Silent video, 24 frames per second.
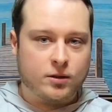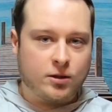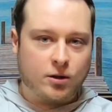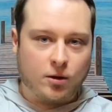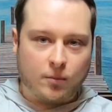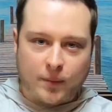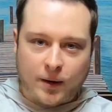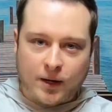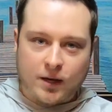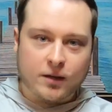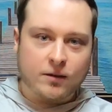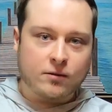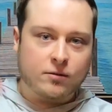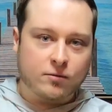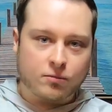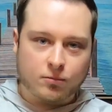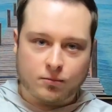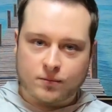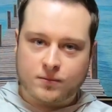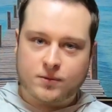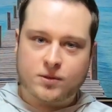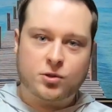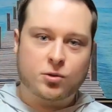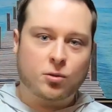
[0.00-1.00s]
know, making
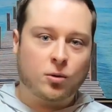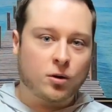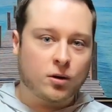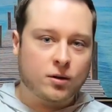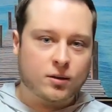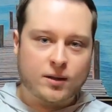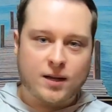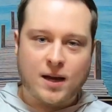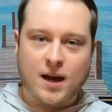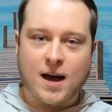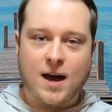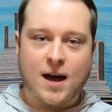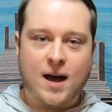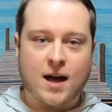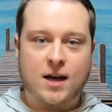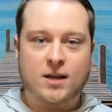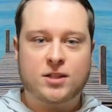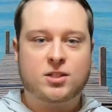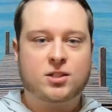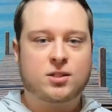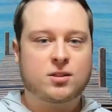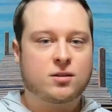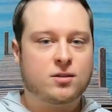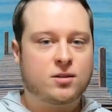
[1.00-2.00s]
short
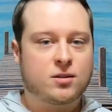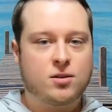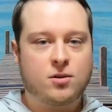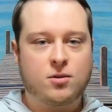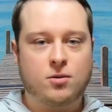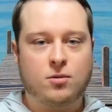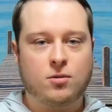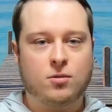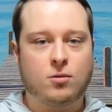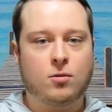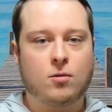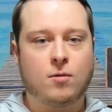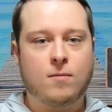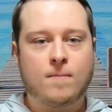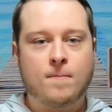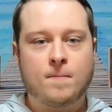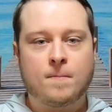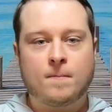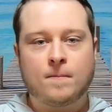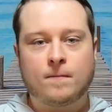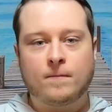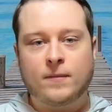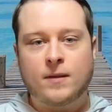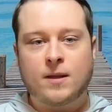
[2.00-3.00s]
casts to
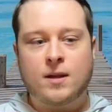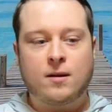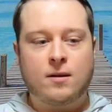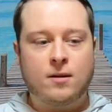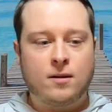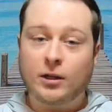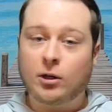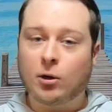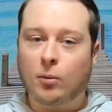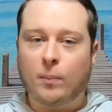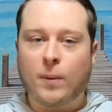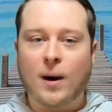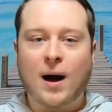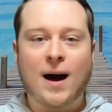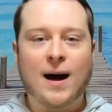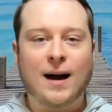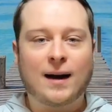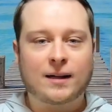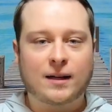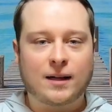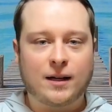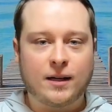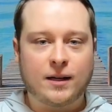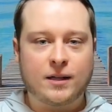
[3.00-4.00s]
little
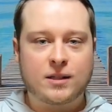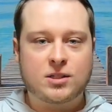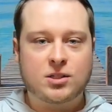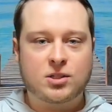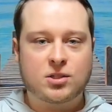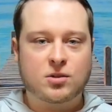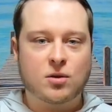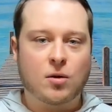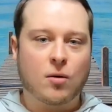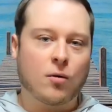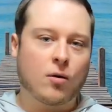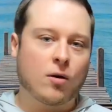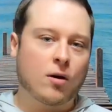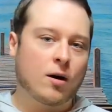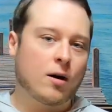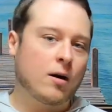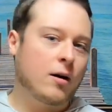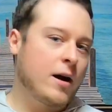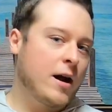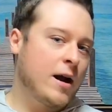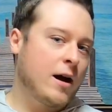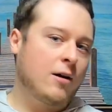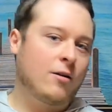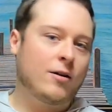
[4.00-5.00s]
pockets or
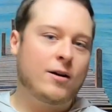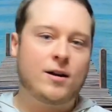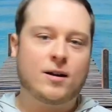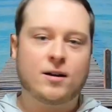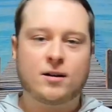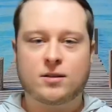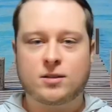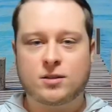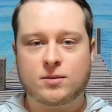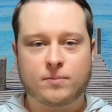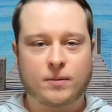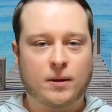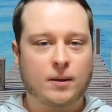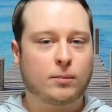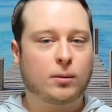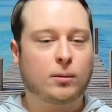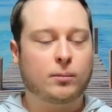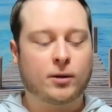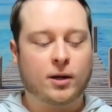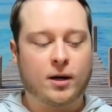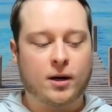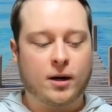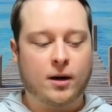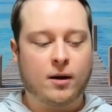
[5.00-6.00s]
areas, blah blah
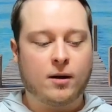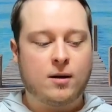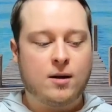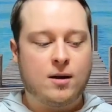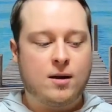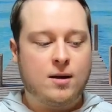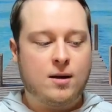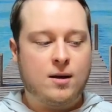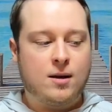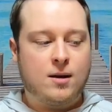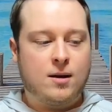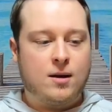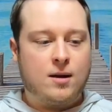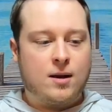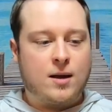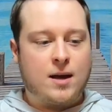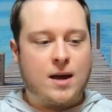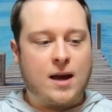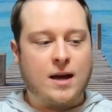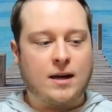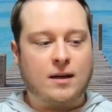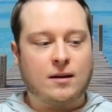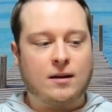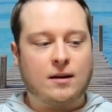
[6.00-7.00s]
blah.
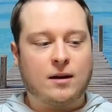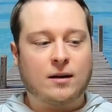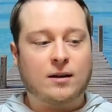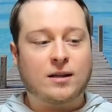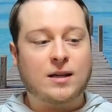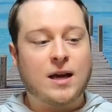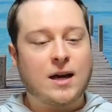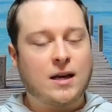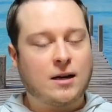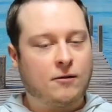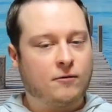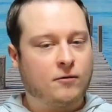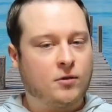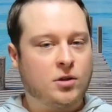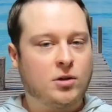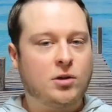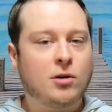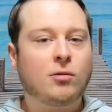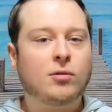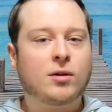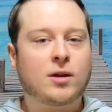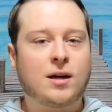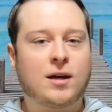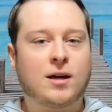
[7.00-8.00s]
And again, if you
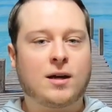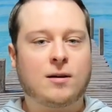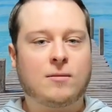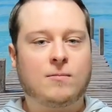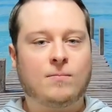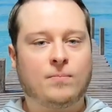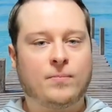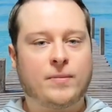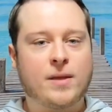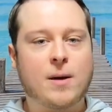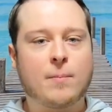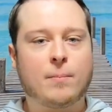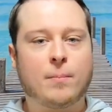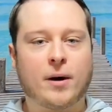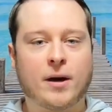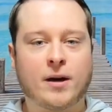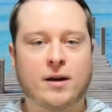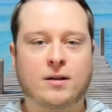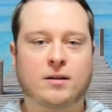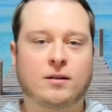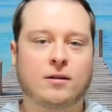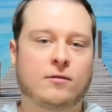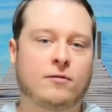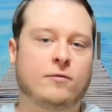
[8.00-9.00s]
don't get that bite
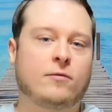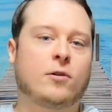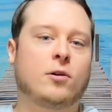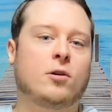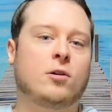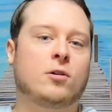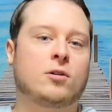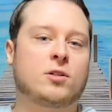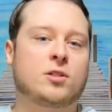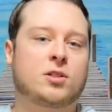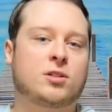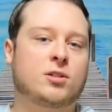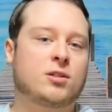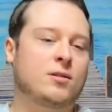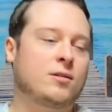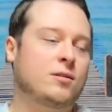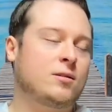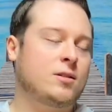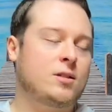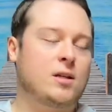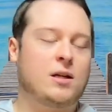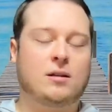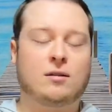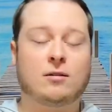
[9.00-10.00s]
in the first,
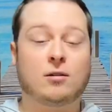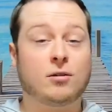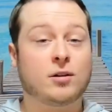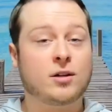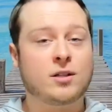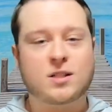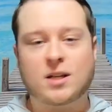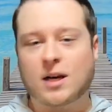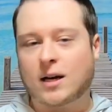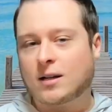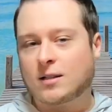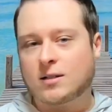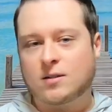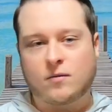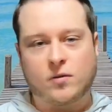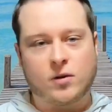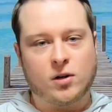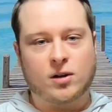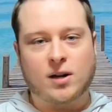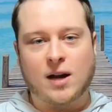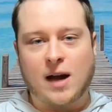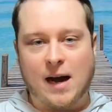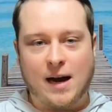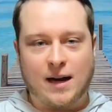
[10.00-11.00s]
say, 30 seconds of your
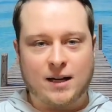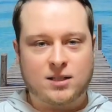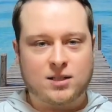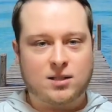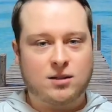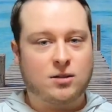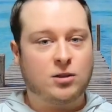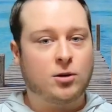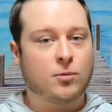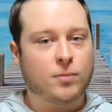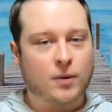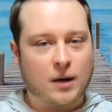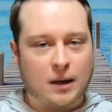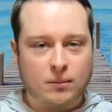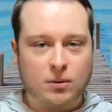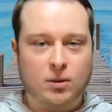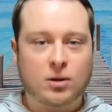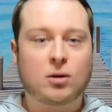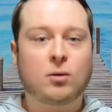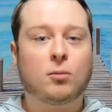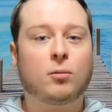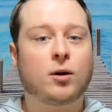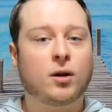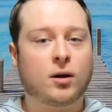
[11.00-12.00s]
cast, you're probably
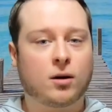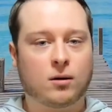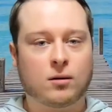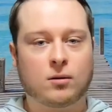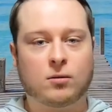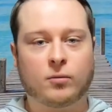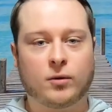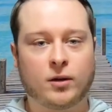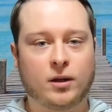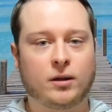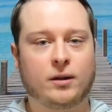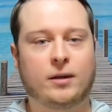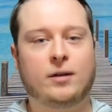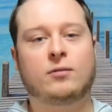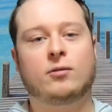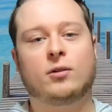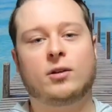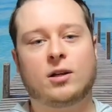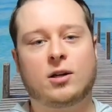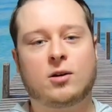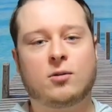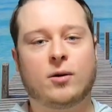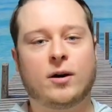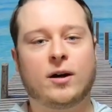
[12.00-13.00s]
going to want to reel in
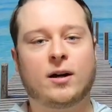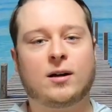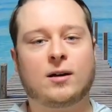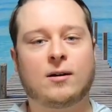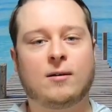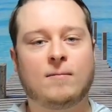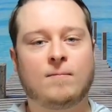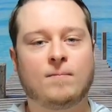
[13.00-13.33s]
really quick,